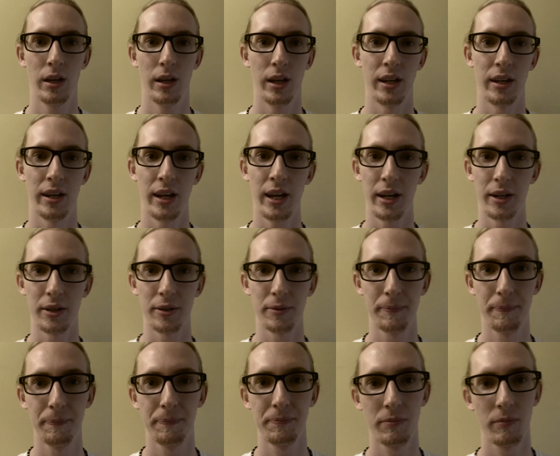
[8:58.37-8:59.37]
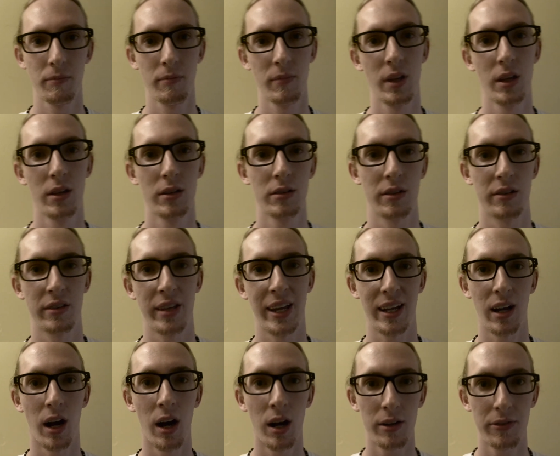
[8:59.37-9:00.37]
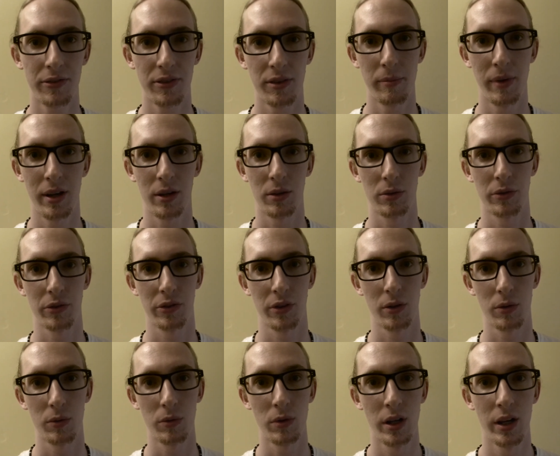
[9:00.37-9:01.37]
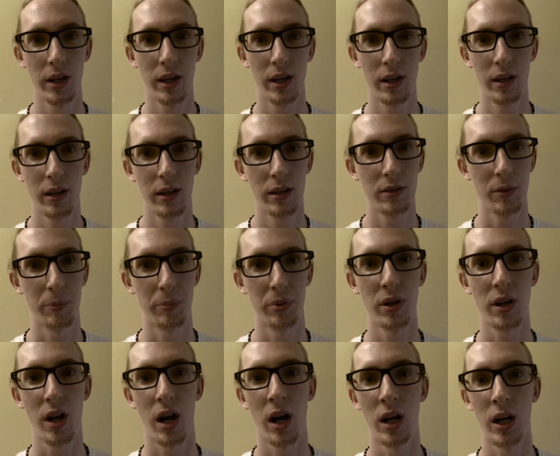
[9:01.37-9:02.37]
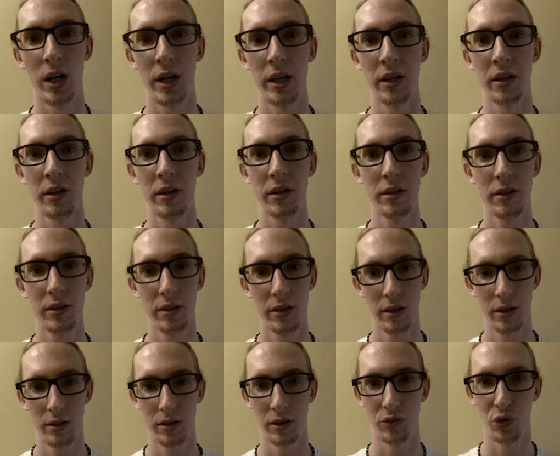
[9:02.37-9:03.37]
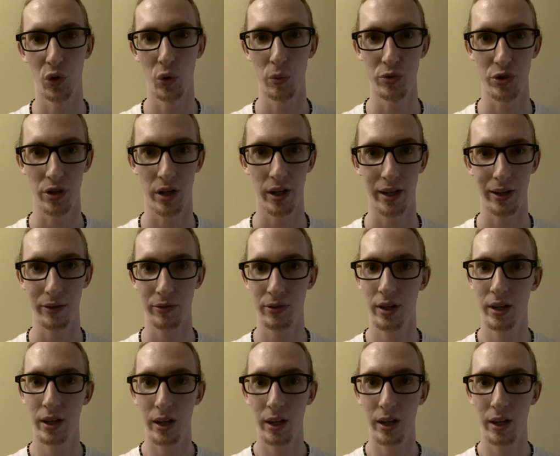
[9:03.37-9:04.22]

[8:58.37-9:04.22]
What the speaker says: And now, to take off the metal zone, to put on the tube drive,